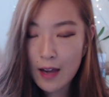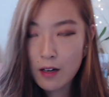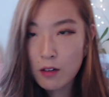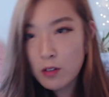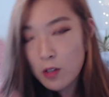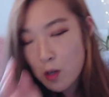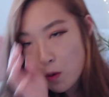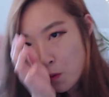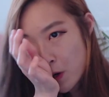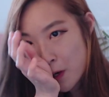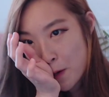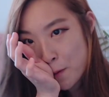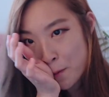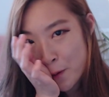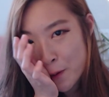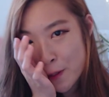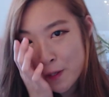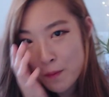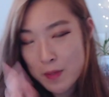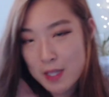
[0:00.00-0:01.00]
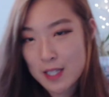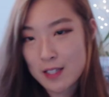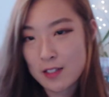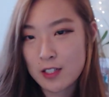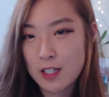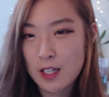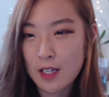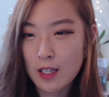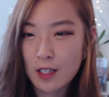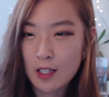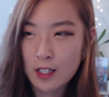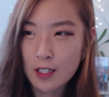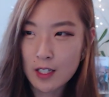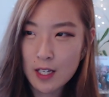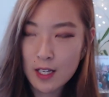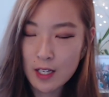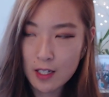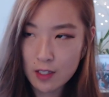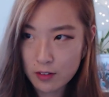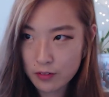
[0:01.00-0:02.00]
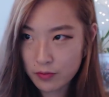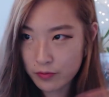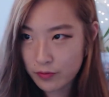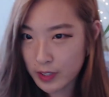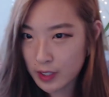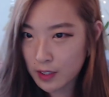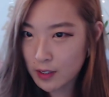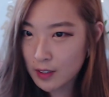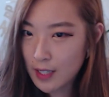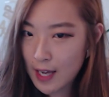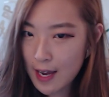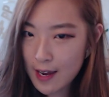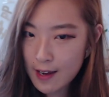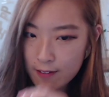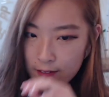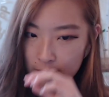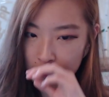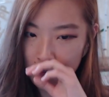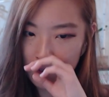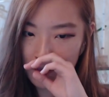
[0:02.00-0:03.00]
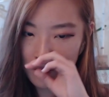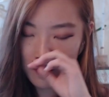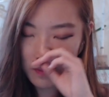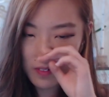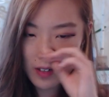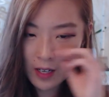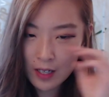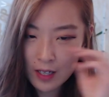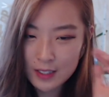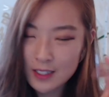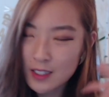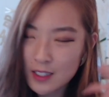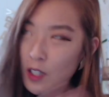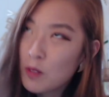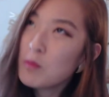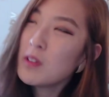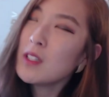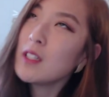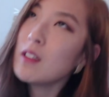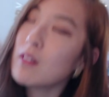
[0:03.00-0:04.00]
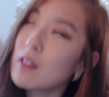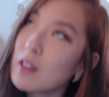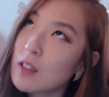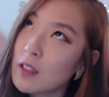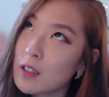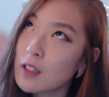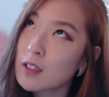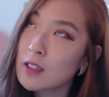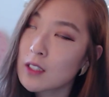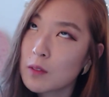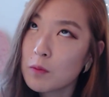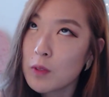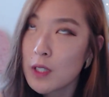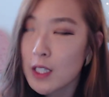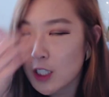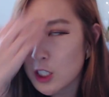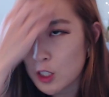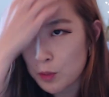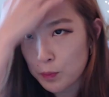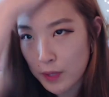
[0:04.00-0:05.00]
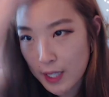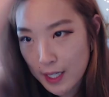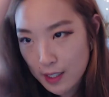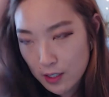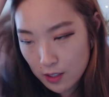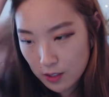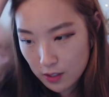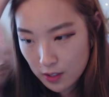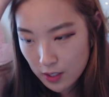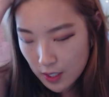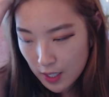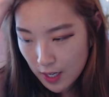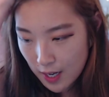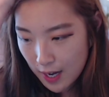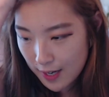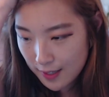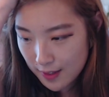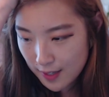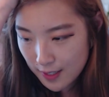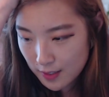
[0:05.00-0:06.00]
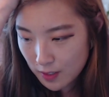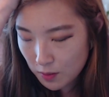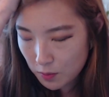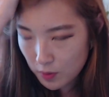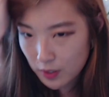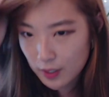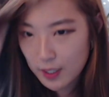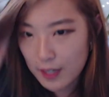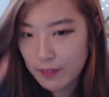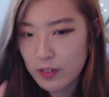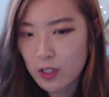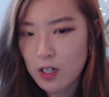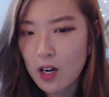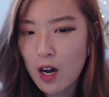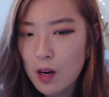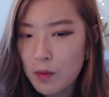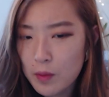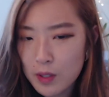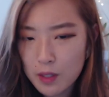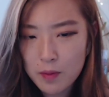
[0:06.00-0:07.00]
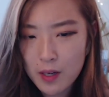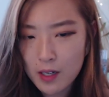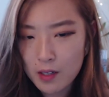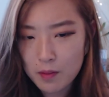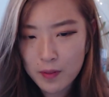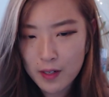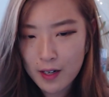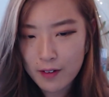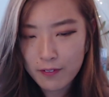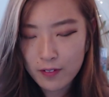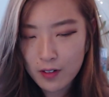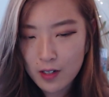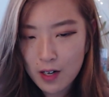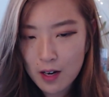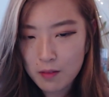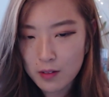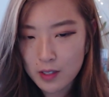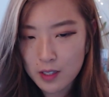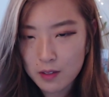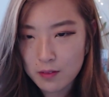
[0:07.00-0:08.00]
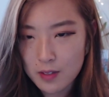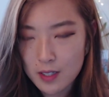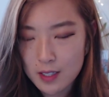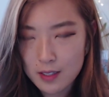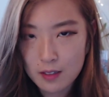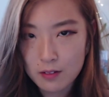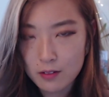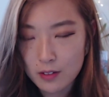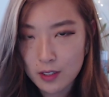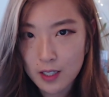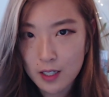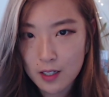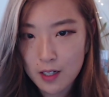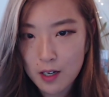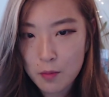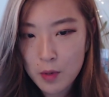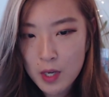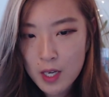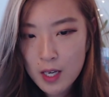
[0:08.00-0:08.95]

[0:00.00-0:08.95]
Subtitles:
don't know what it really means in his real life. Someone explained it. I think someone left a comment about it, but I forgot what it was. I'll look it up.